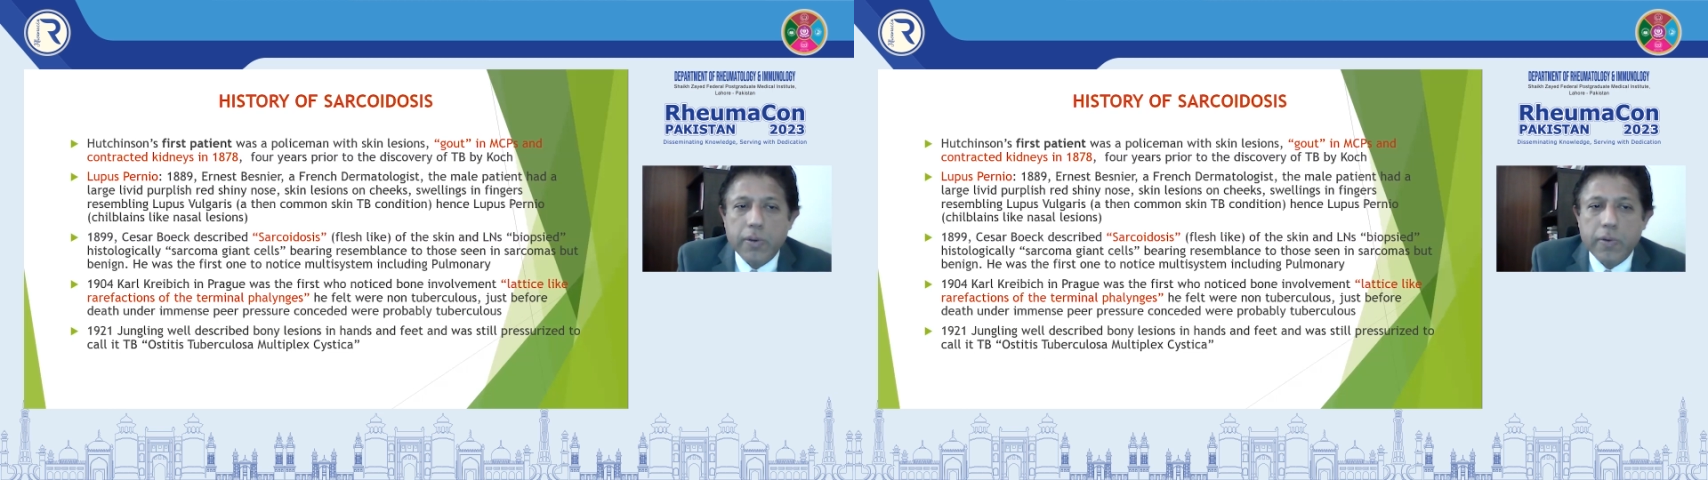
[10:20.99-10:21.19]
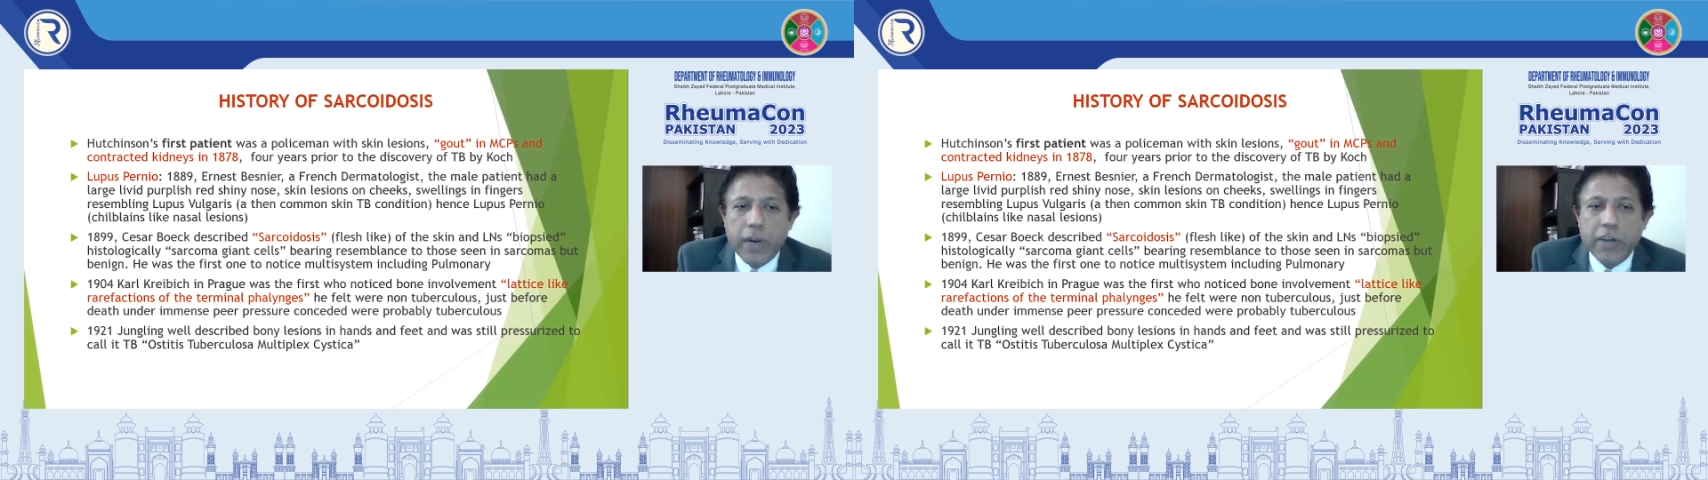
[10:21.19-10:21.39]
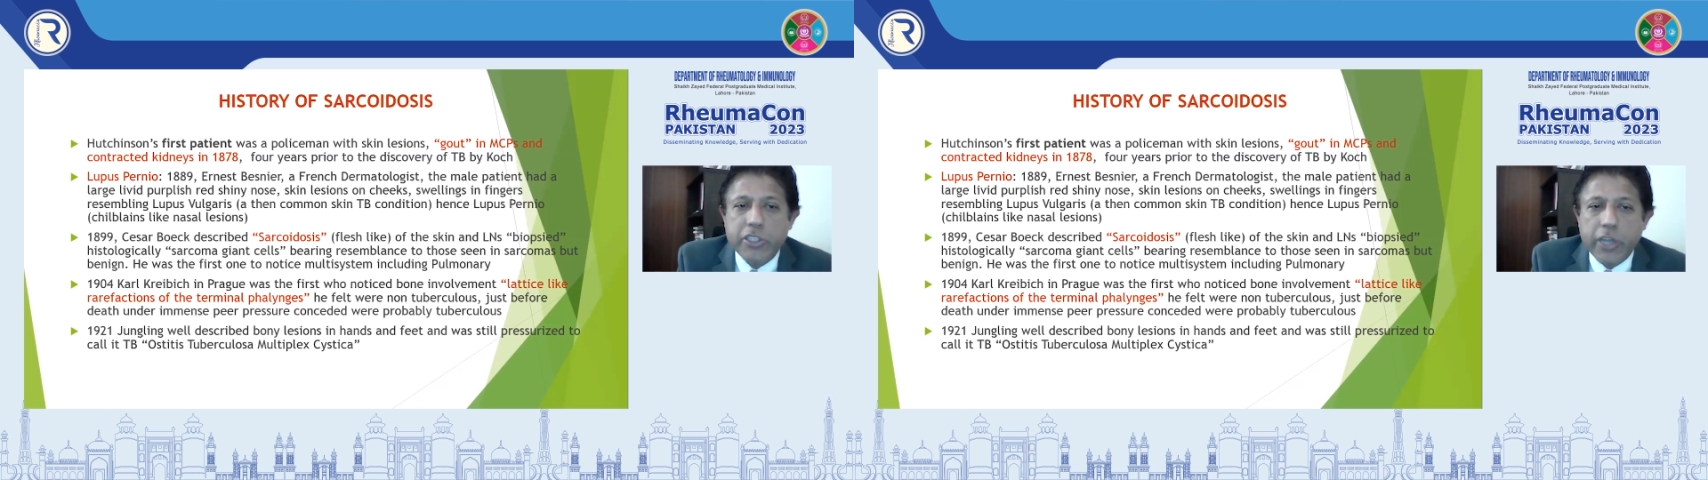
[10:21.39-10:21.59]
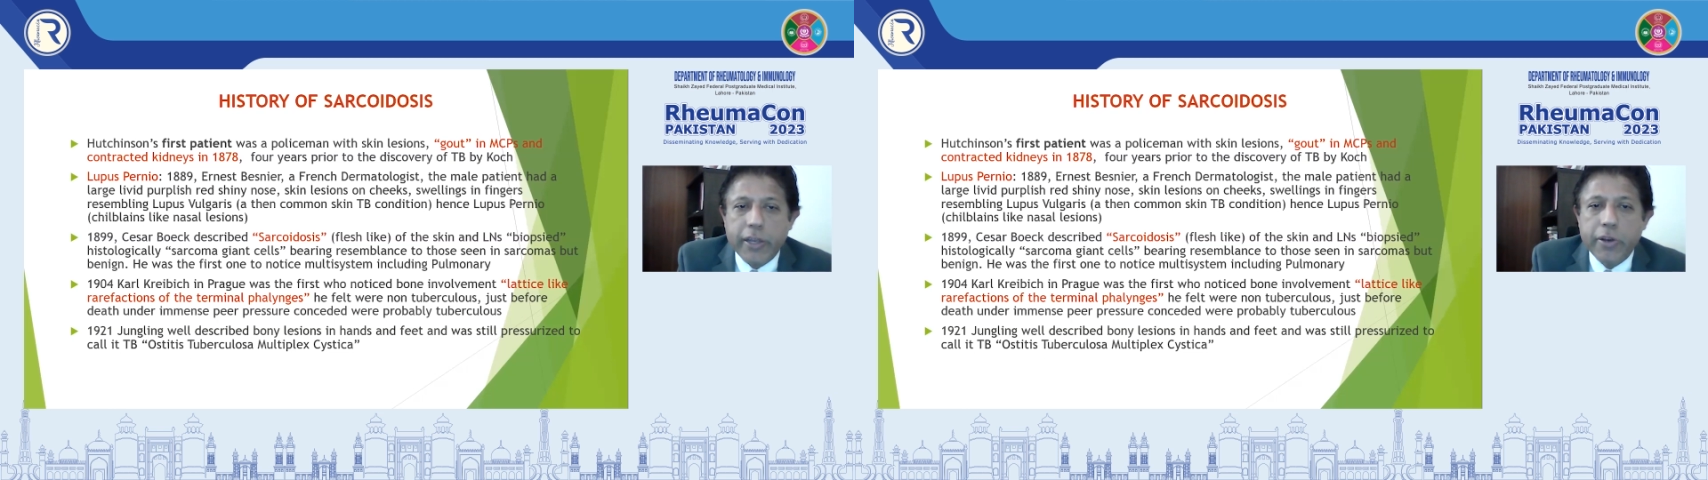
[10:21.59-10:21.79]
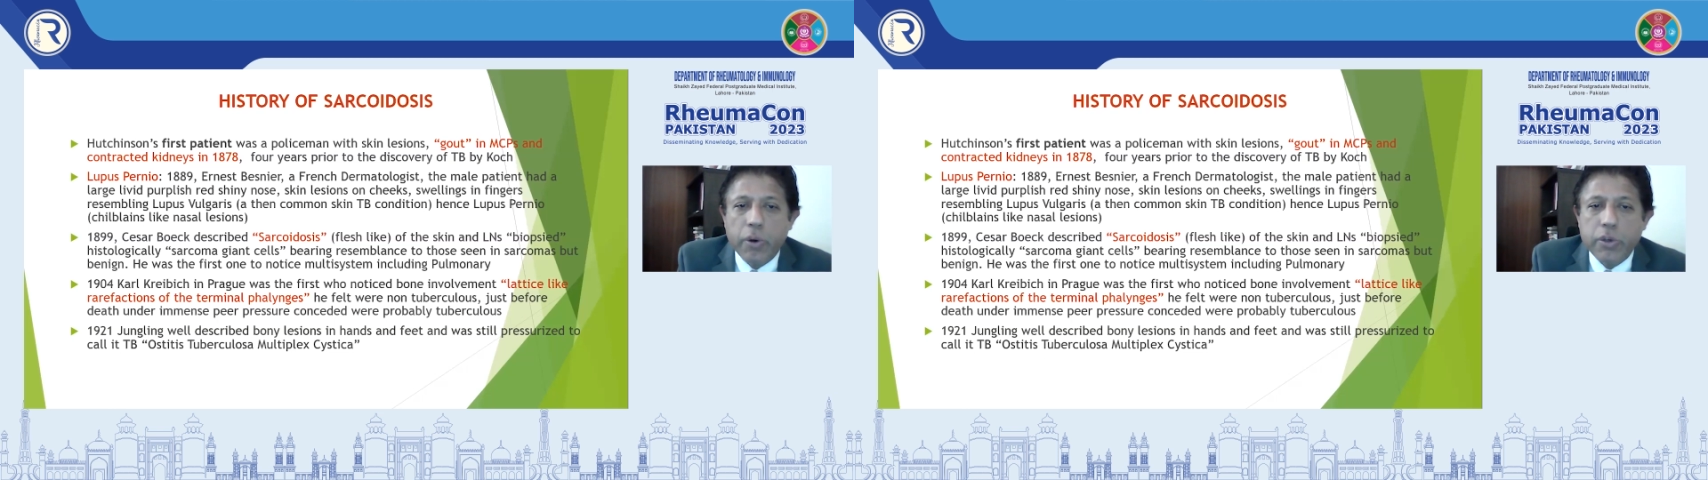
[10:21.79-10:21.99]
red,
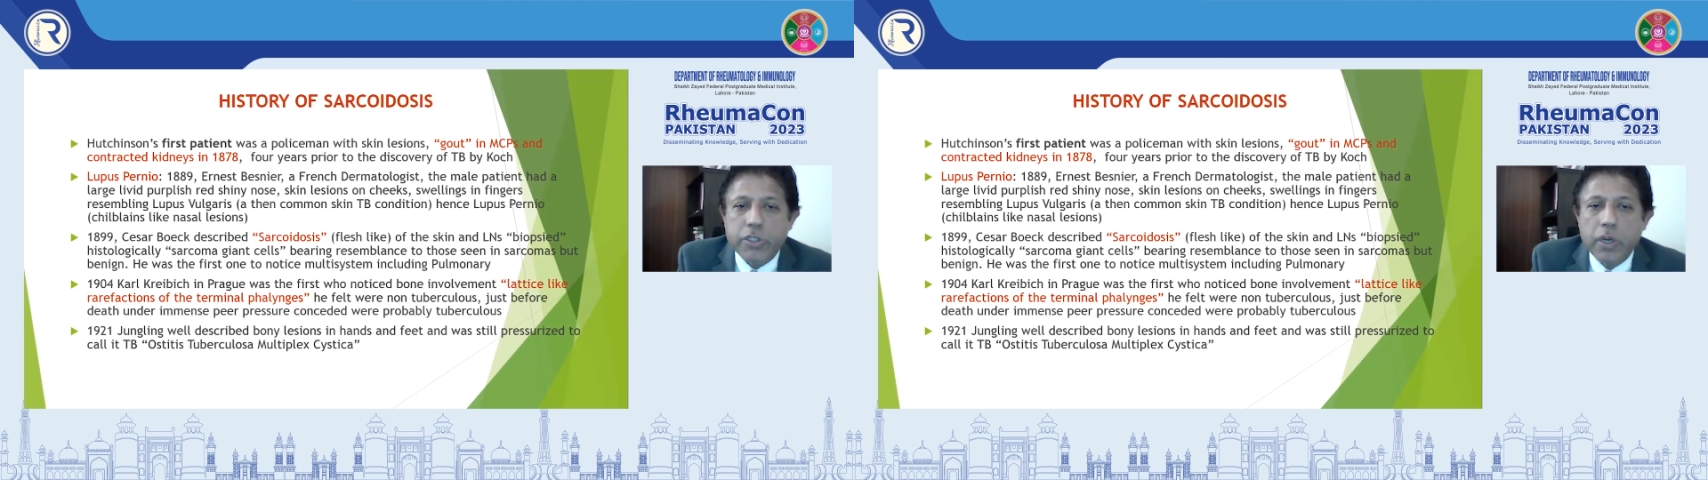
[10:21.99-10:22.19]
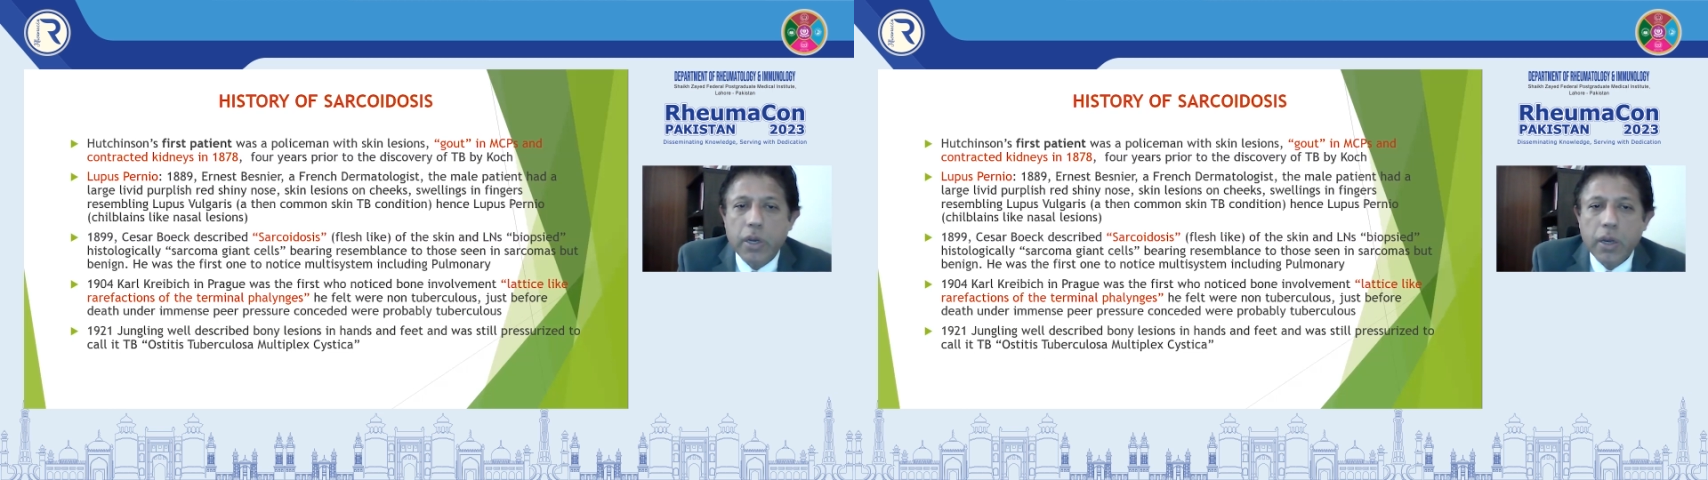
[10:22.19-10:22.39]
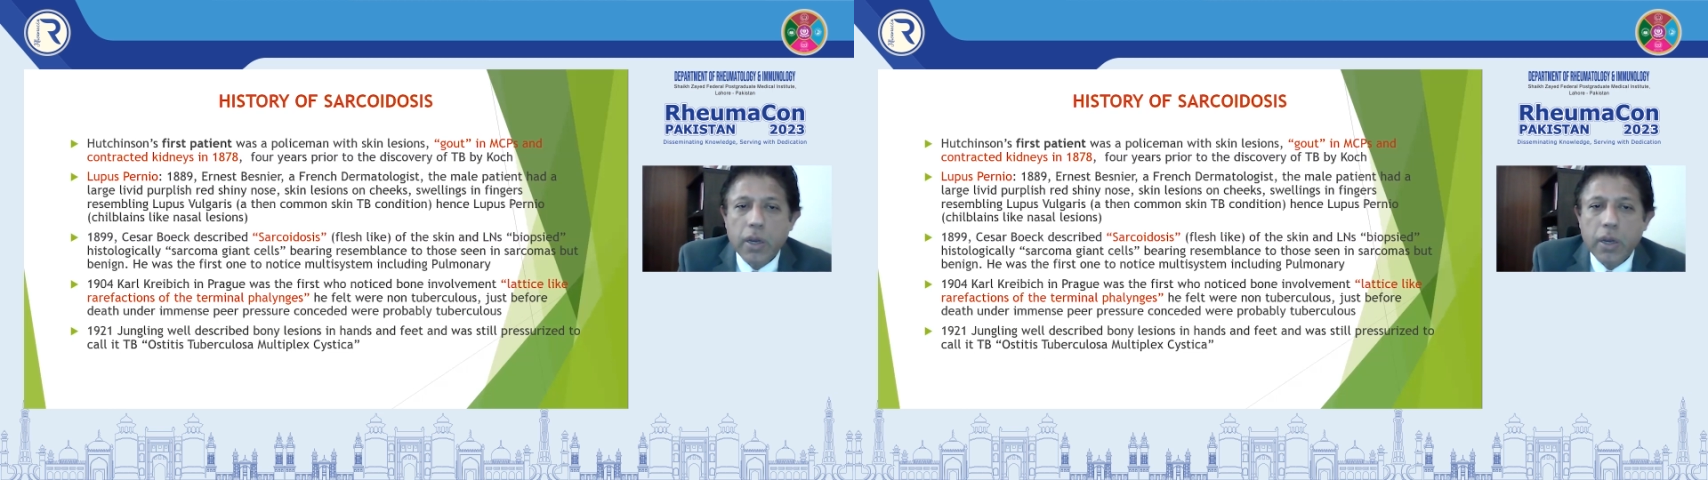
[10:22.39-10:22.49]
shiny nose,